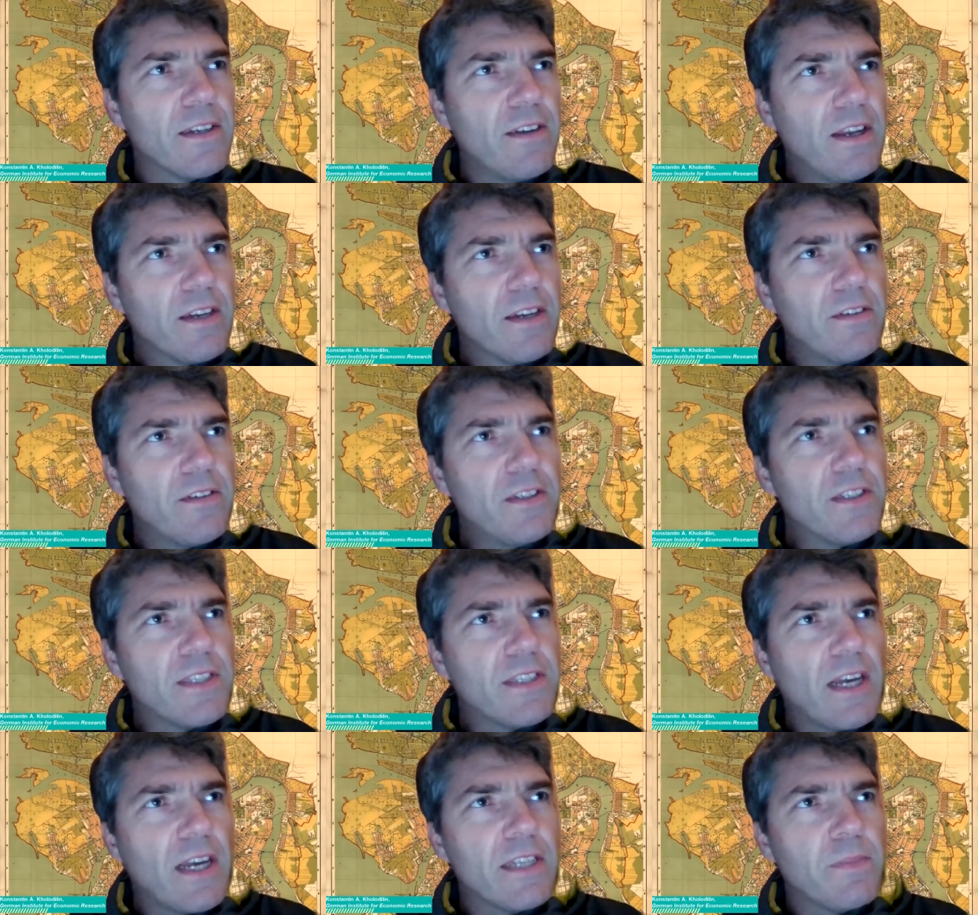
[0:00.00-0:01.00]

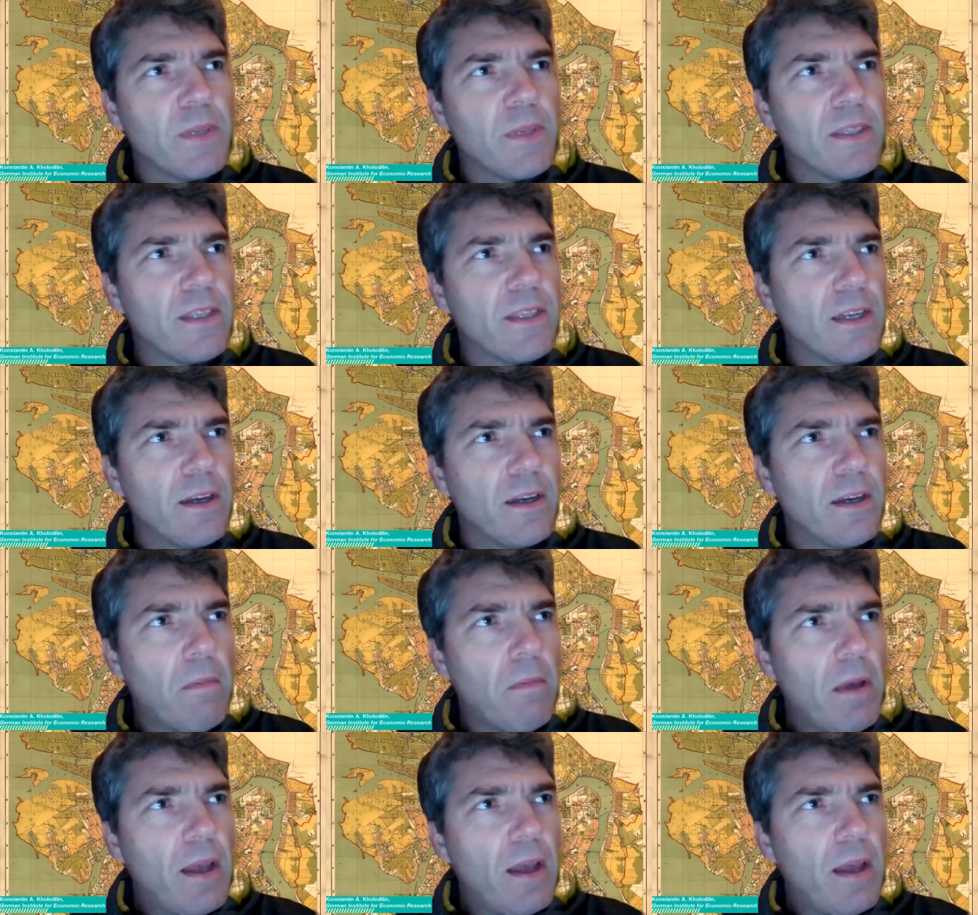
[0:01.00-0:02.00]
criticize, but
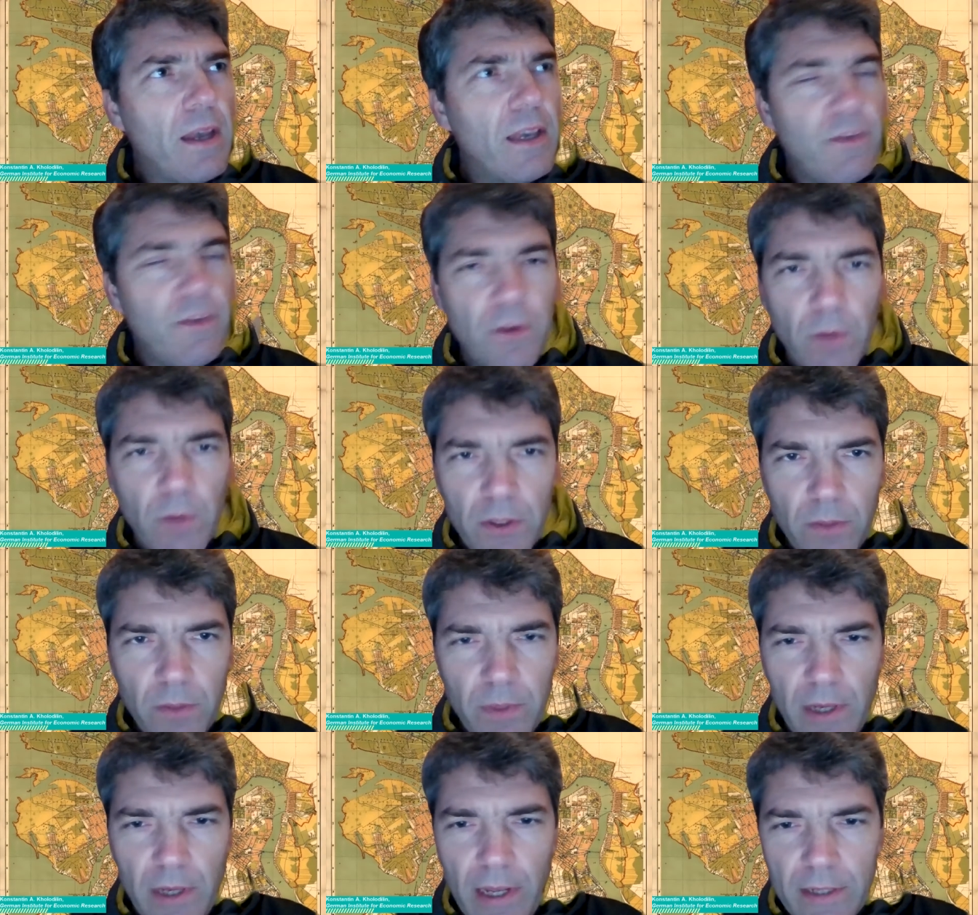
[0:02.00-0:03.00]
if you want to be
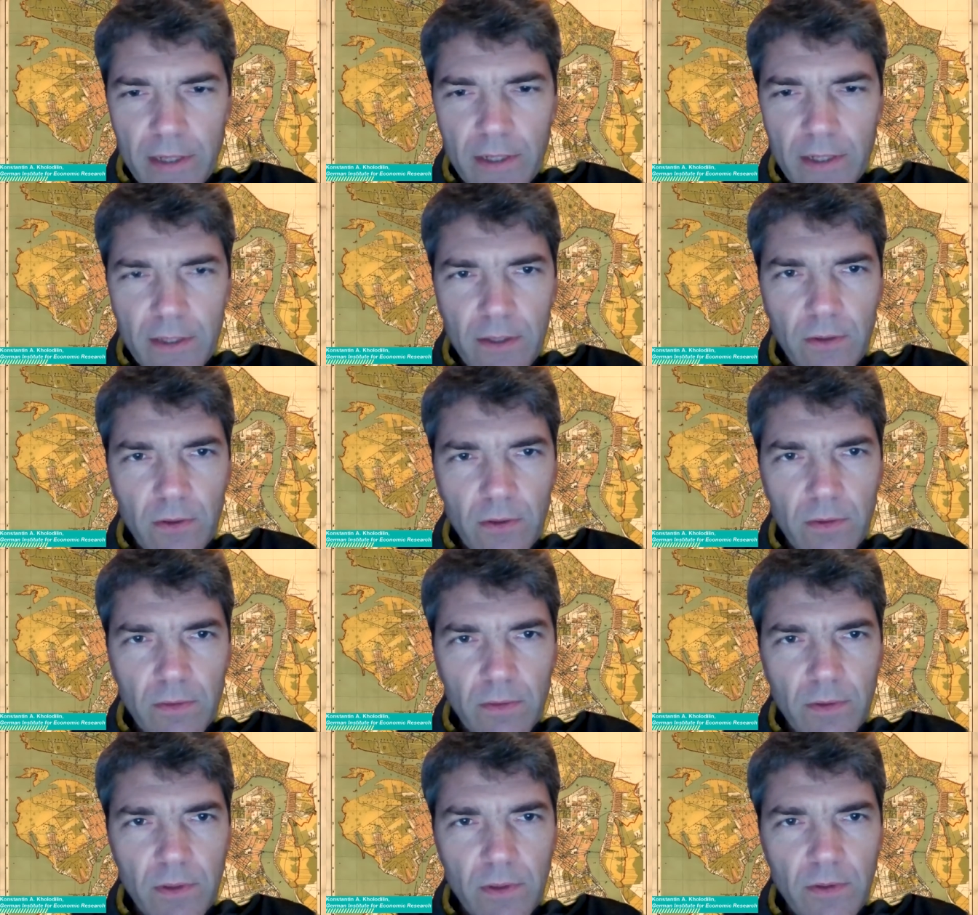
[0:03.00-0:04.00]
elected,
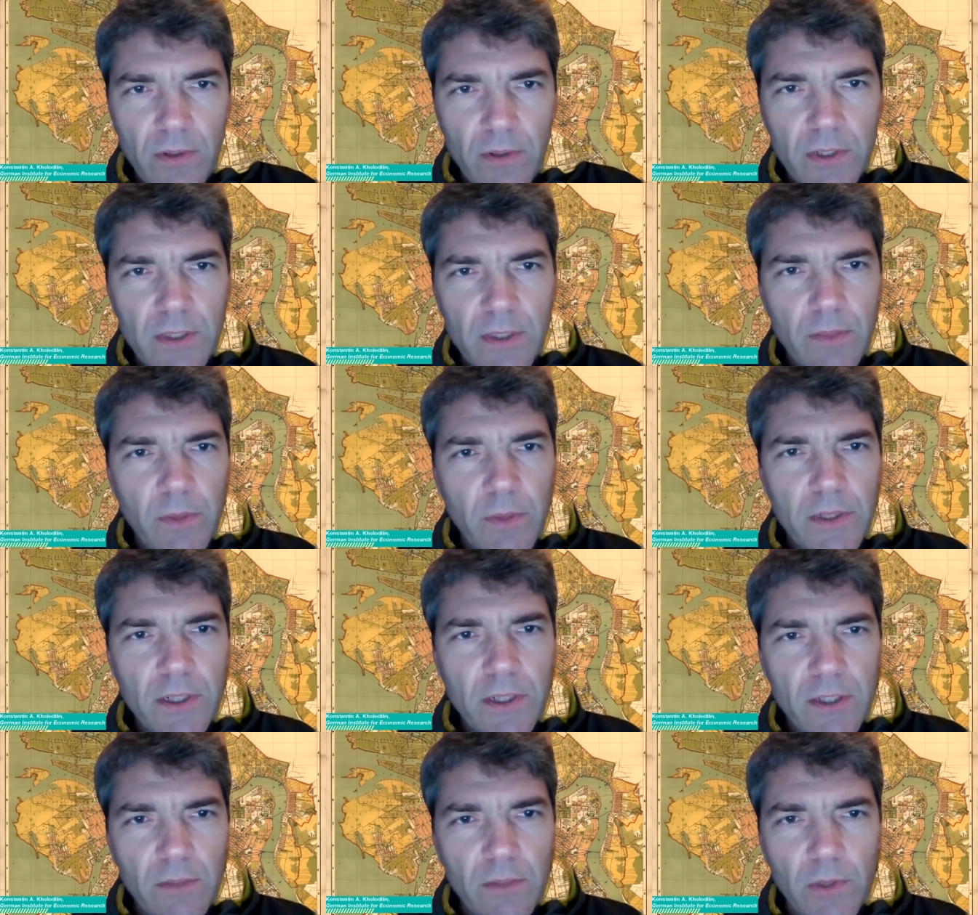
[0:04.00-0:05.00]
you as a
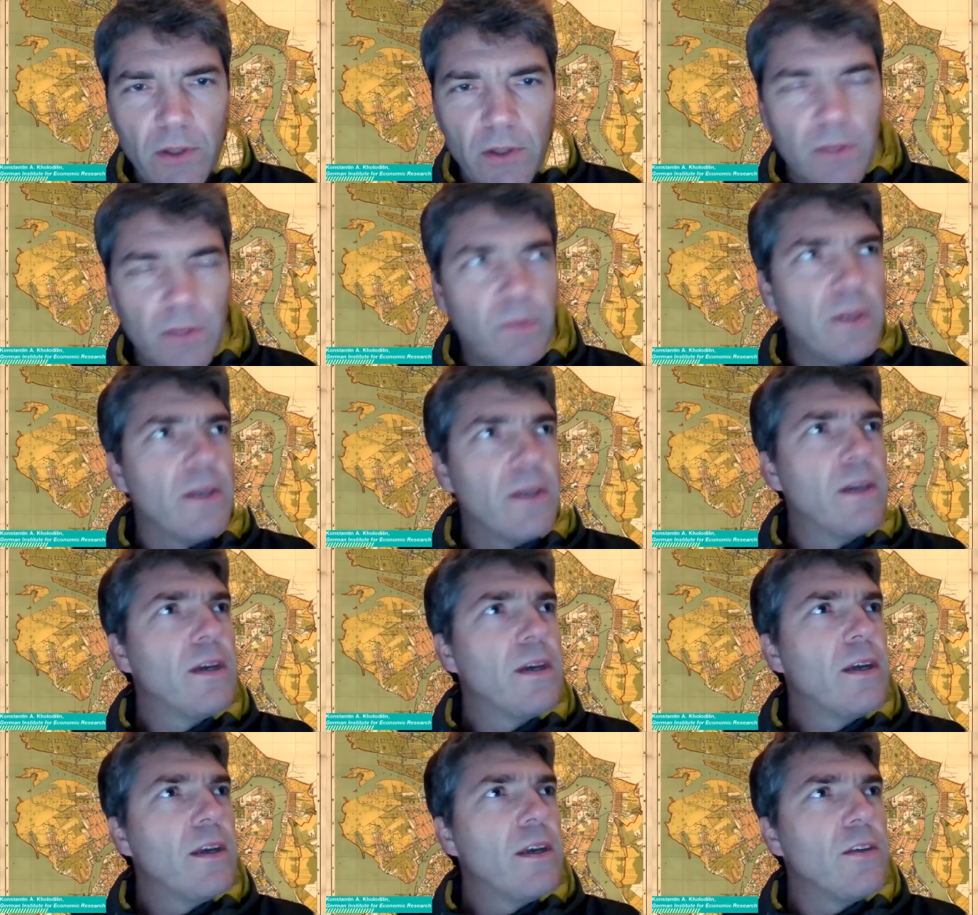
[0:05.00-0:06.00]
politician will not be.
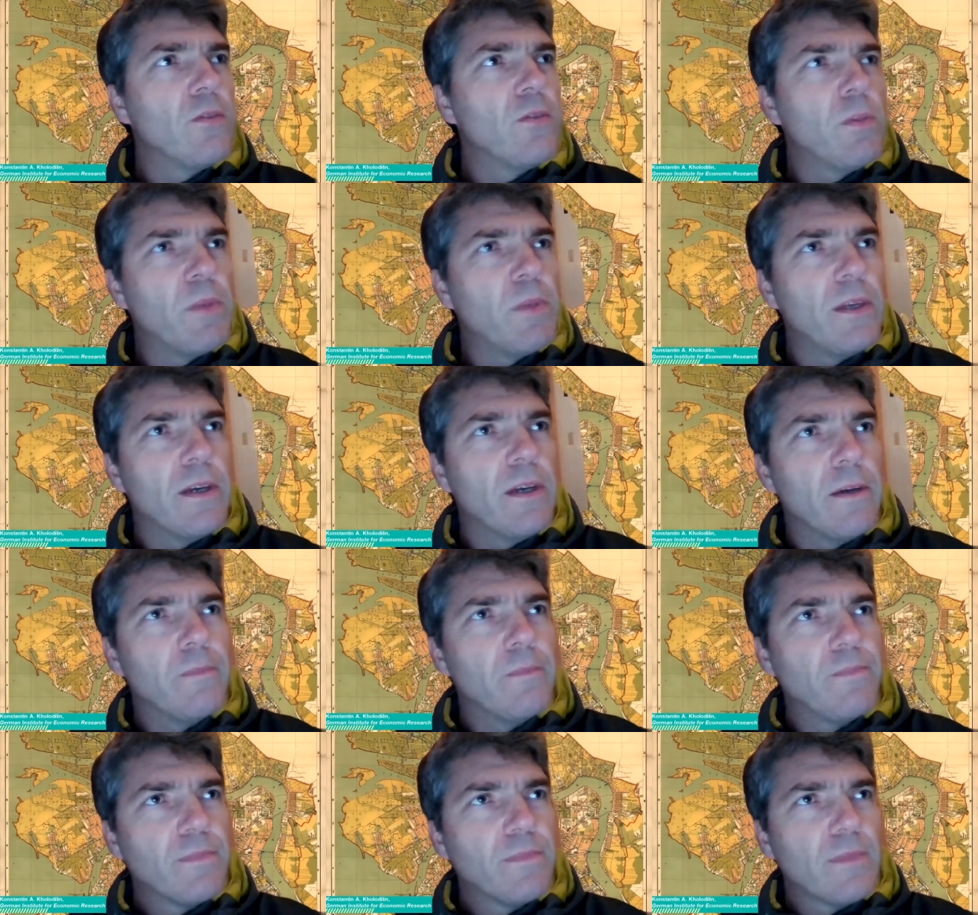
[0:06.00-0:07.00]
You will be
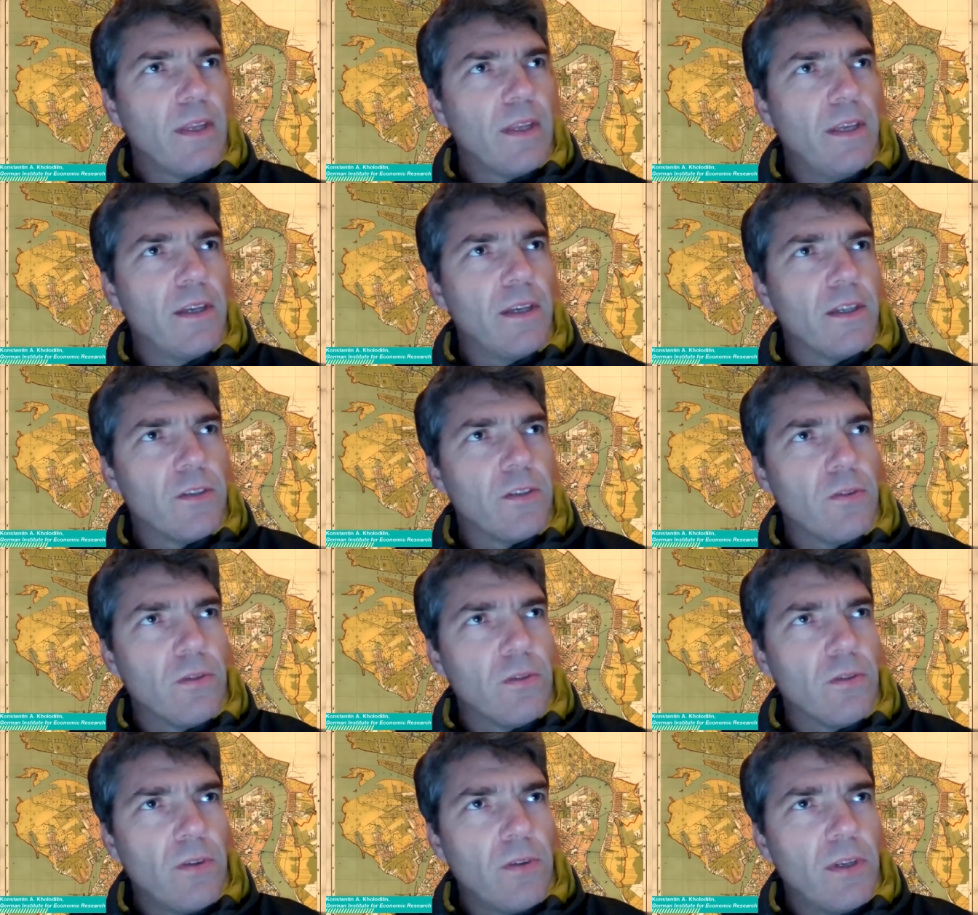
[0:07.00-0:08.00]
eager
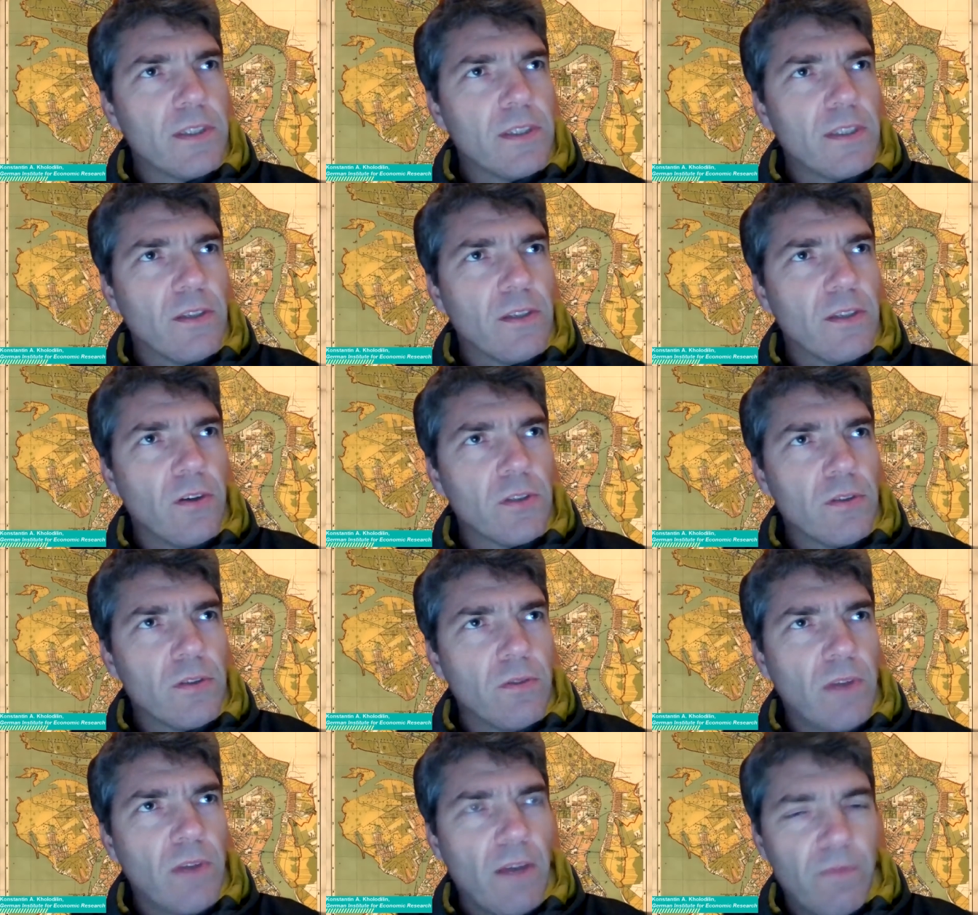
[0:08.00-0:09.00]
to listen those
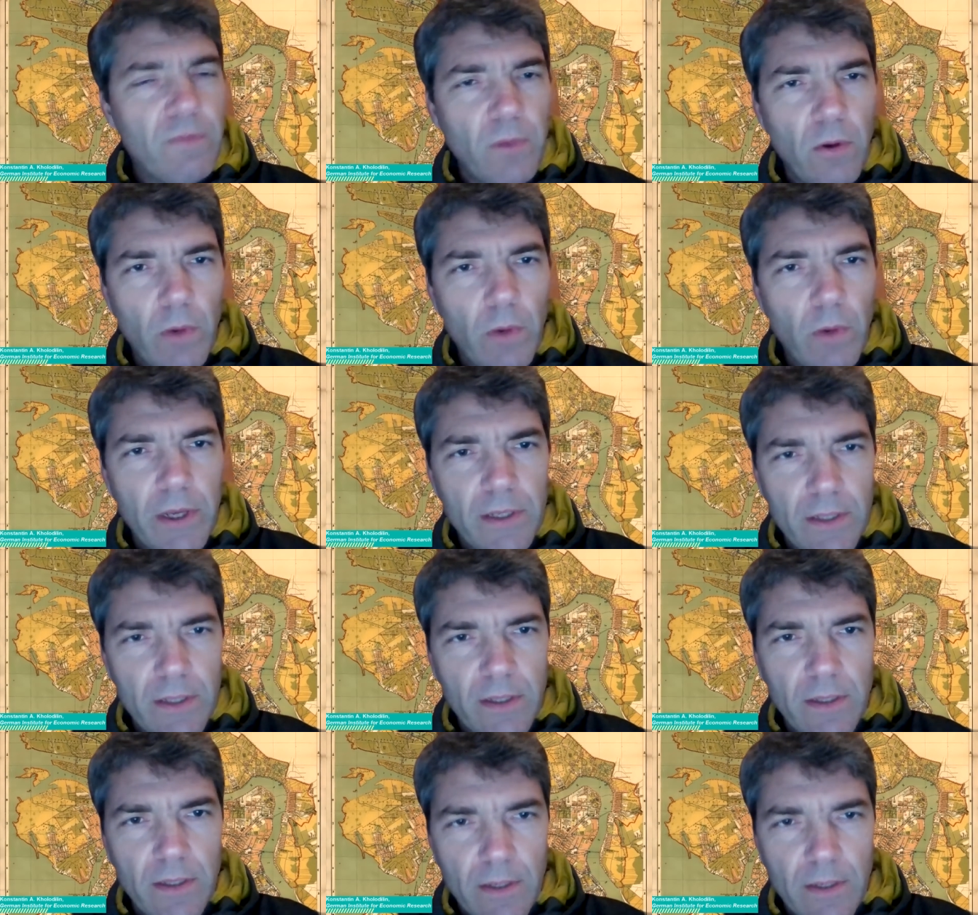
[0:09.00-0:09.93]
who have more weight in